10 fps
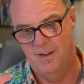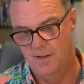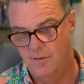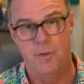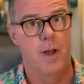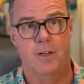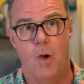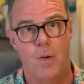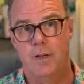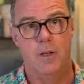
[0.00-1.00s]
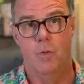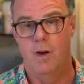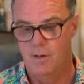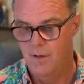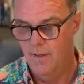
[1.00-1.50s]
and they're not going
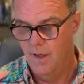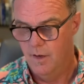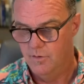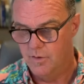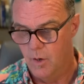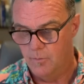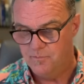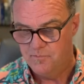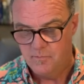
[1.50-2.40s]
anywhere. So